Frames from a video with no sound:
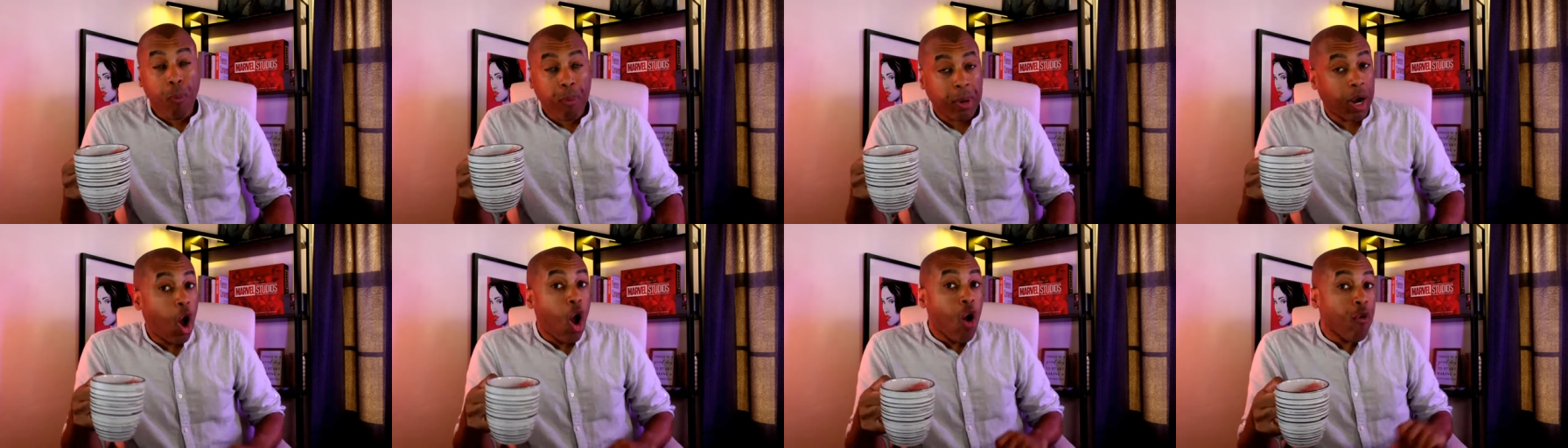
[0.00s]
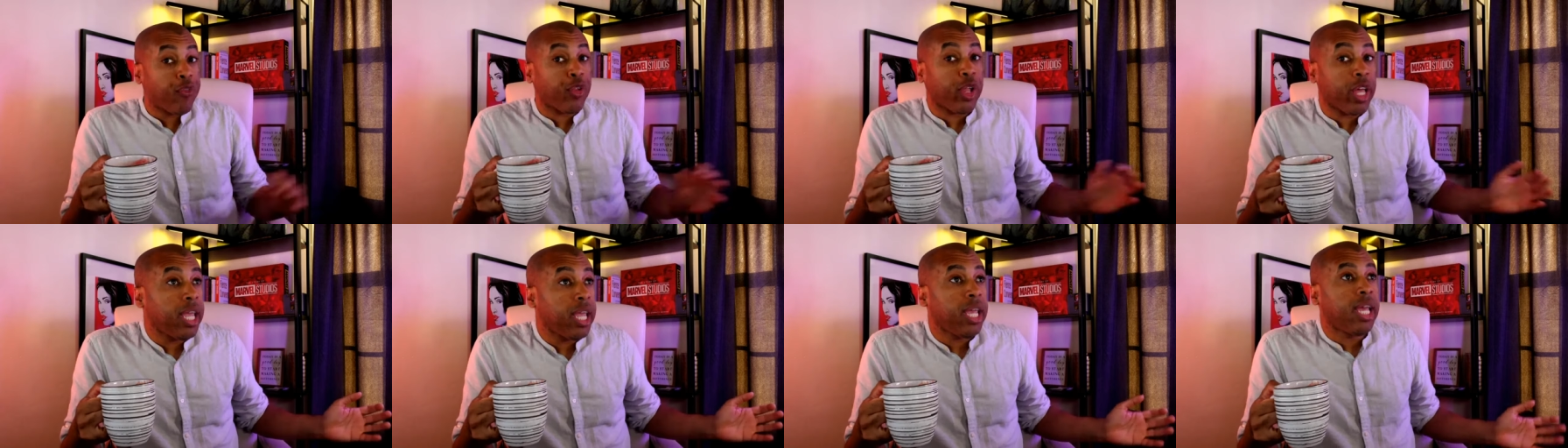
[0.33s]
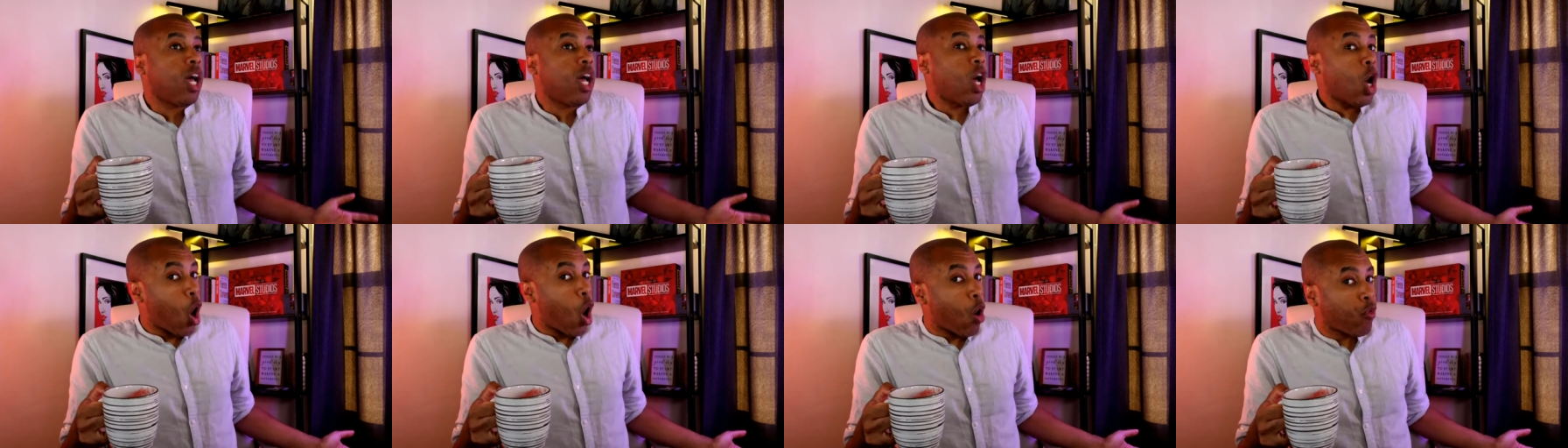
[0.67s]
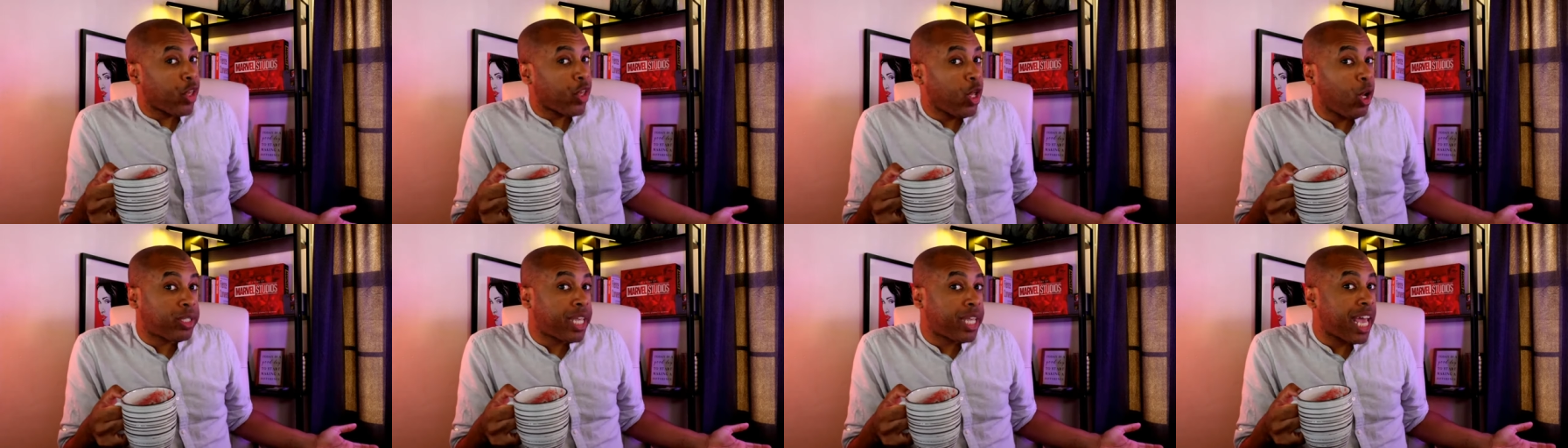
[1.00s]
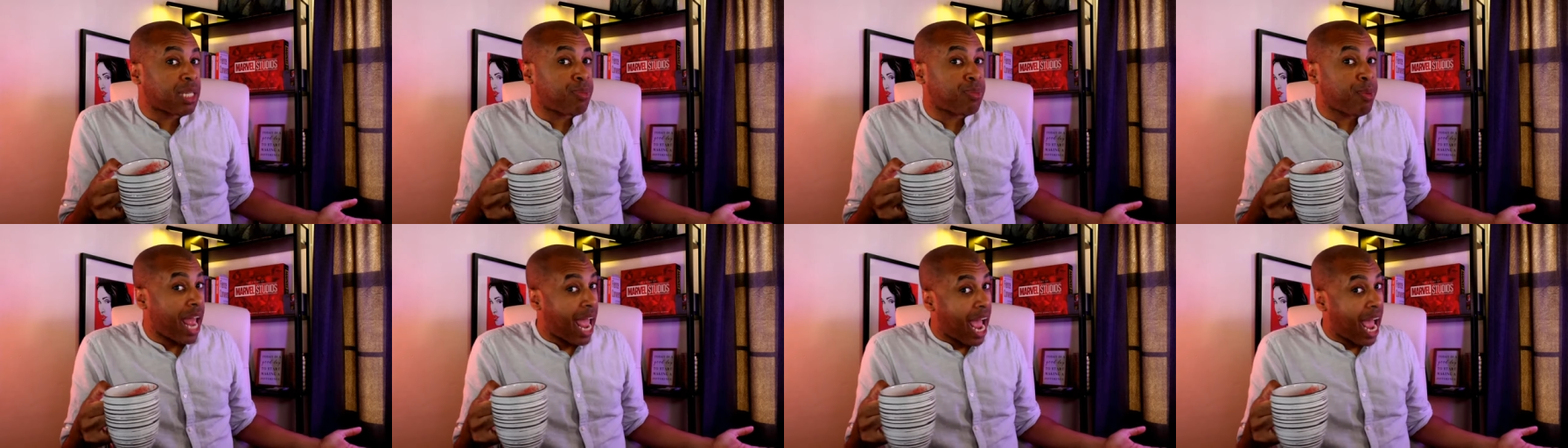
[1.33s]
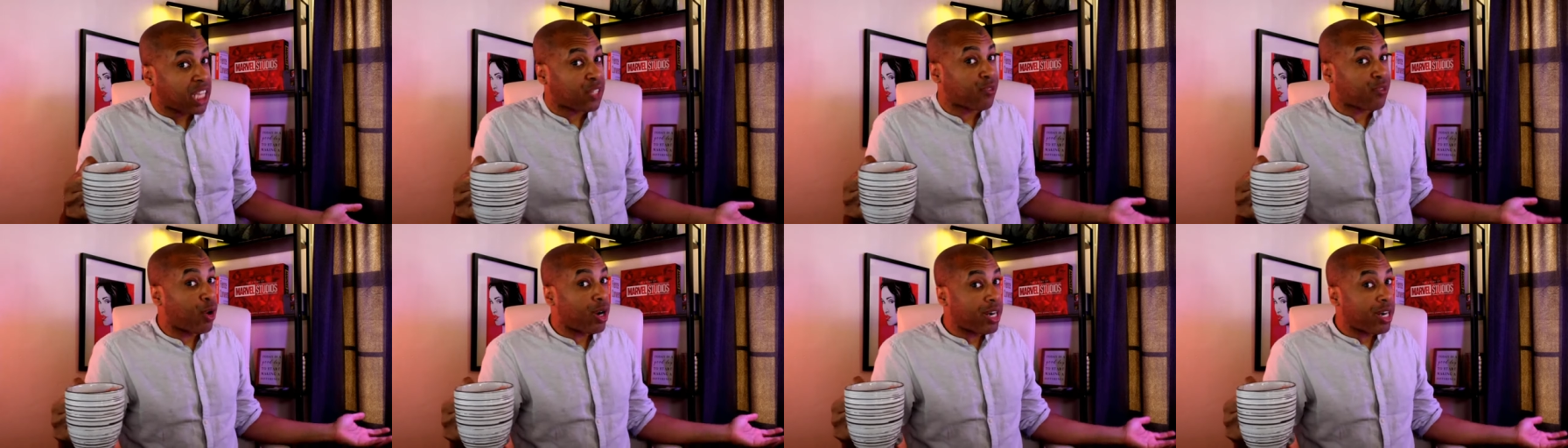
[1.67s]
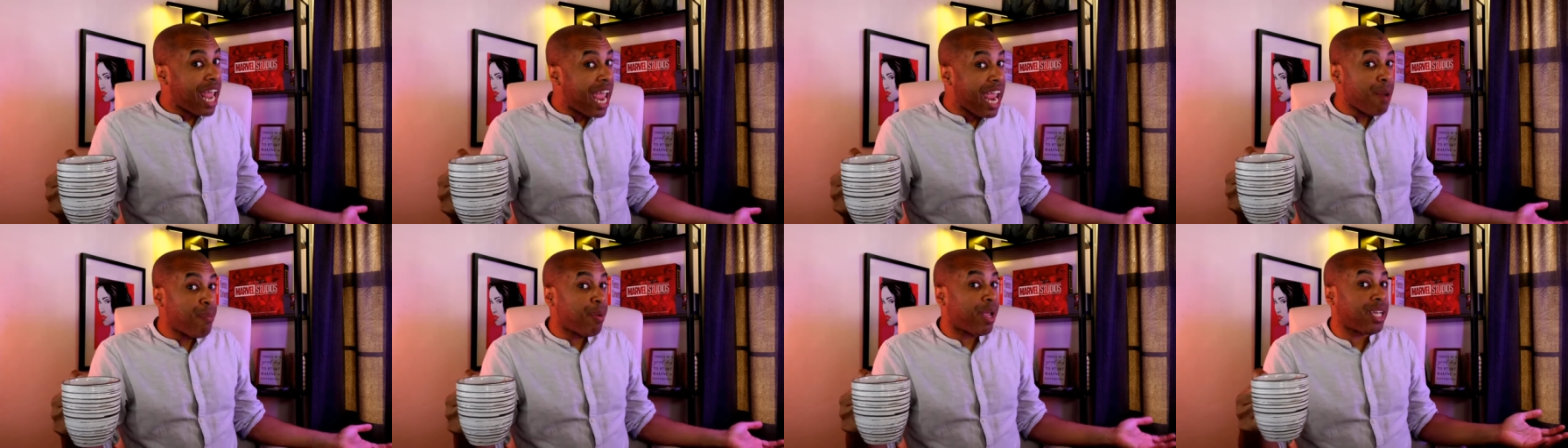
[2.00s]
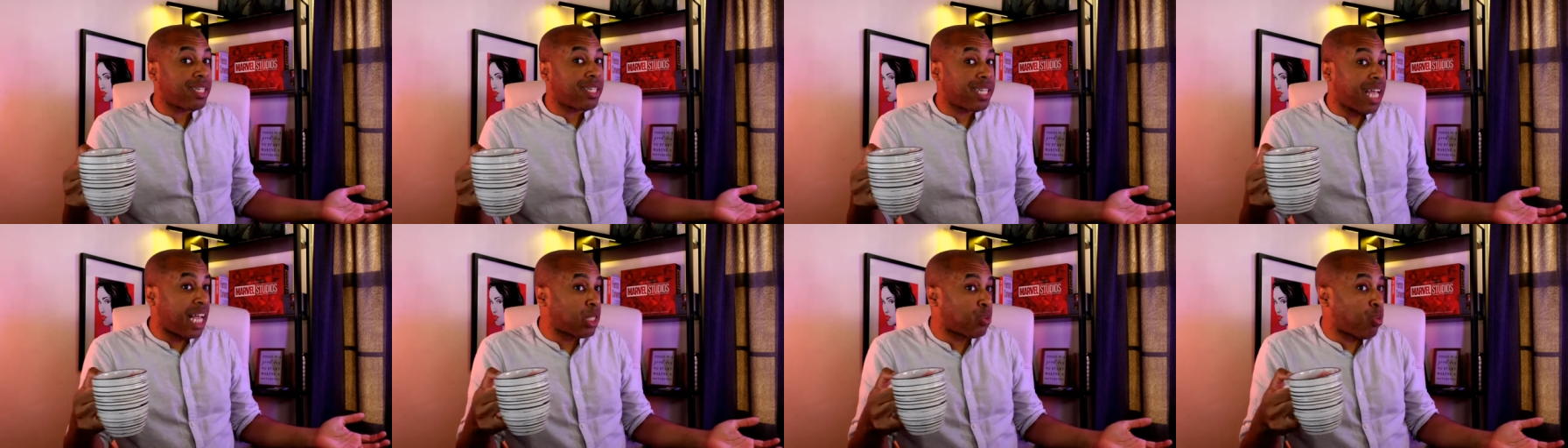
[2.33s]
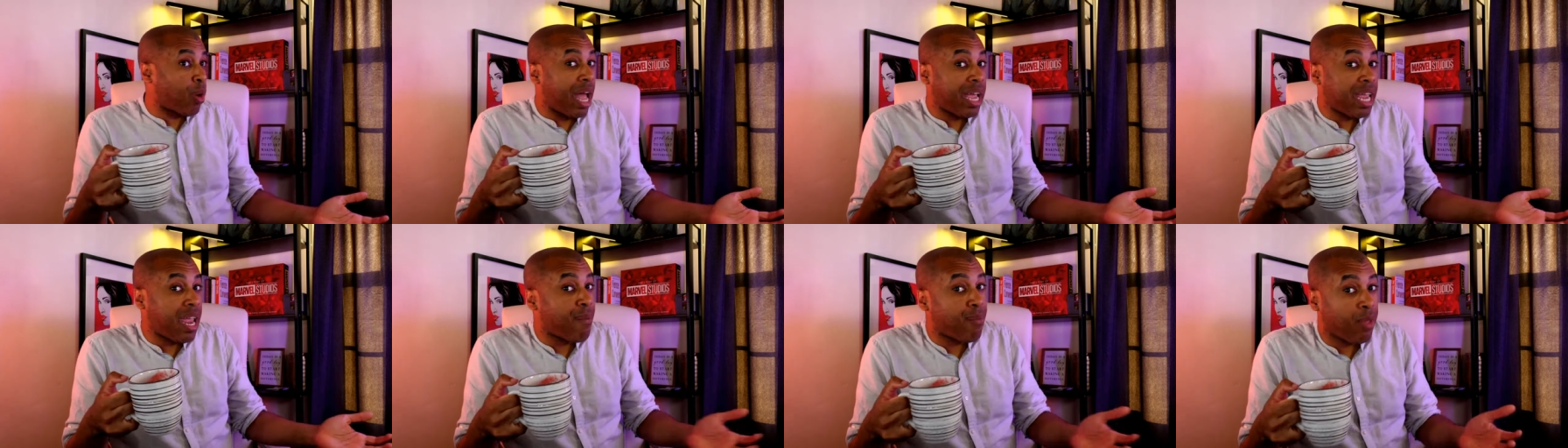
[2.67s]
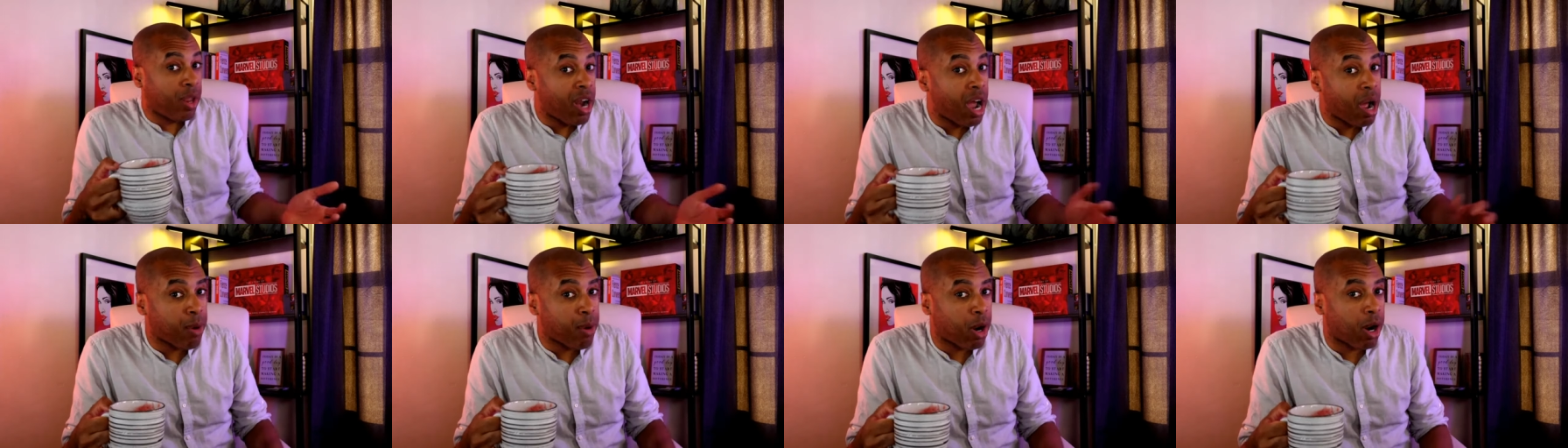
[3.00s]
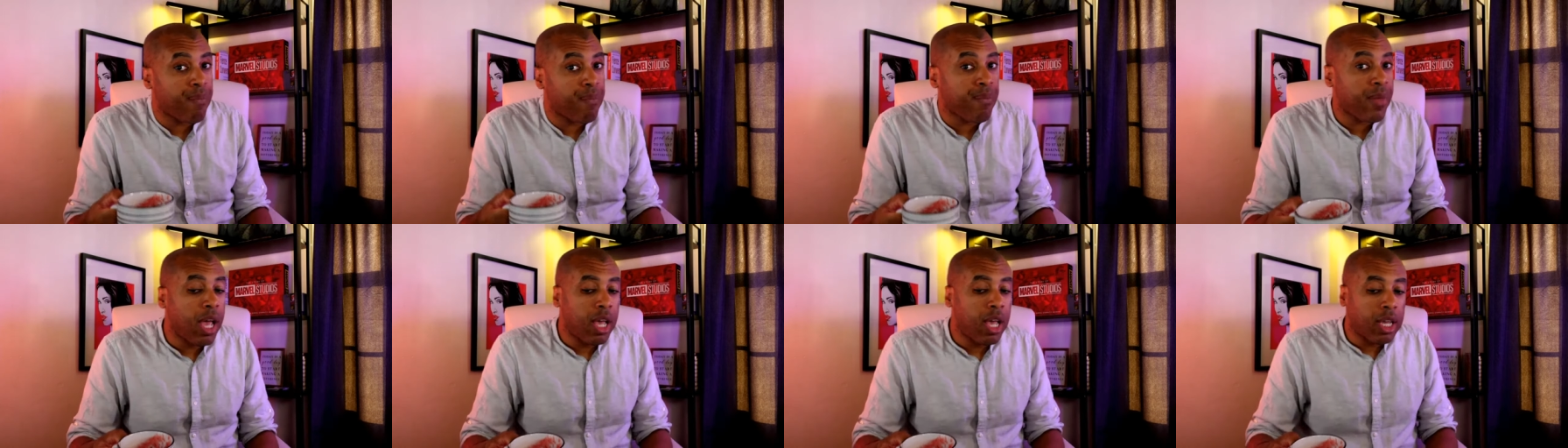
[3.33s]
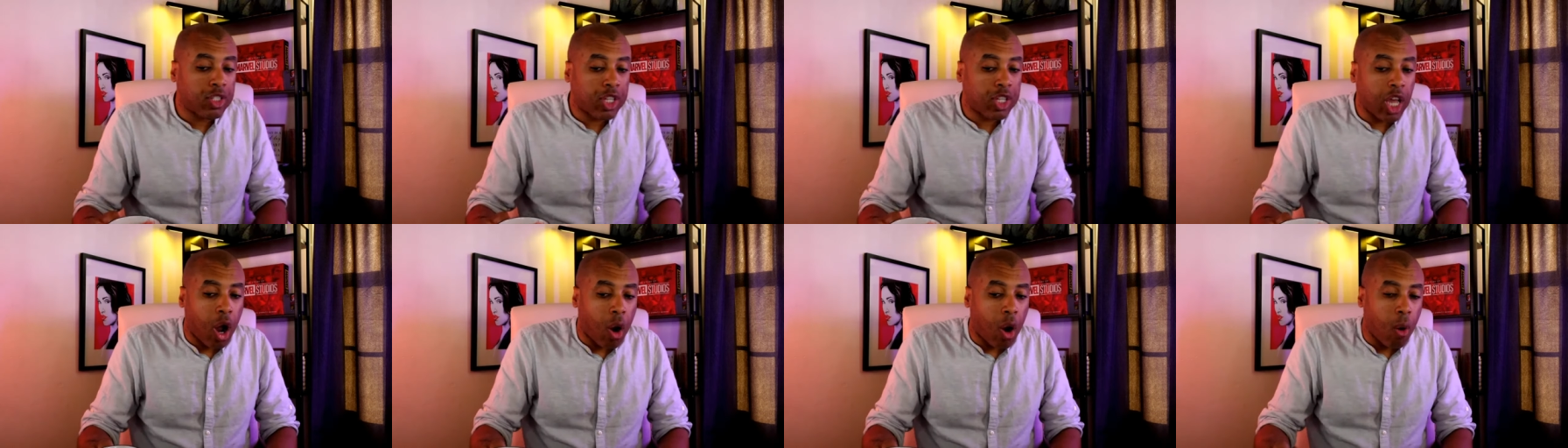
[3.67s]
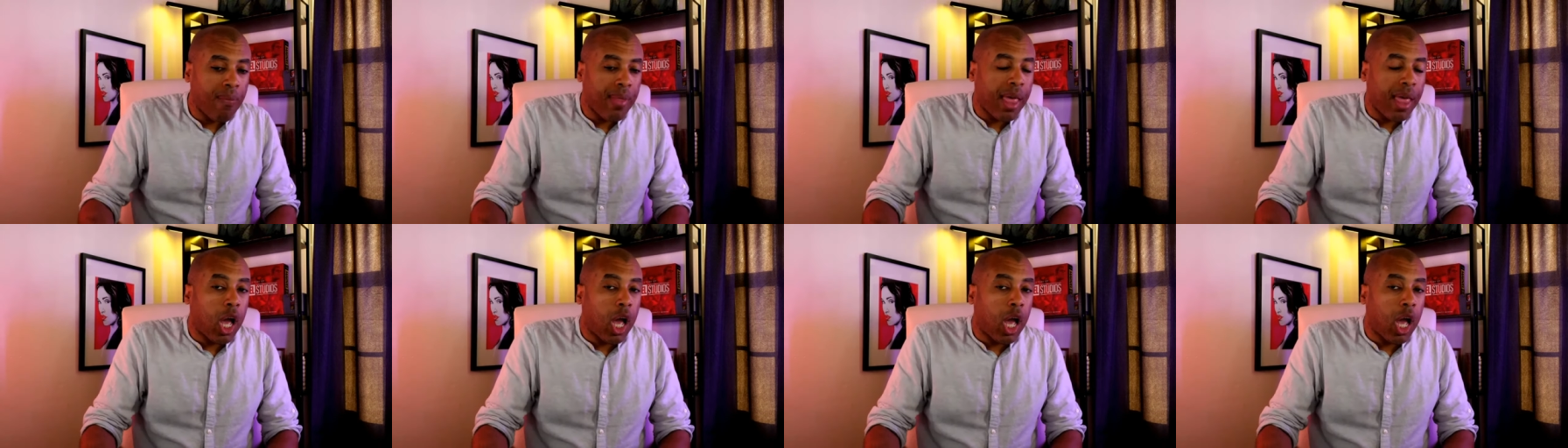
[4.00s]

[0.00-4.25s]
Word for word: but hopefully he'll text me to ask for a date because that's why I gave him the number. So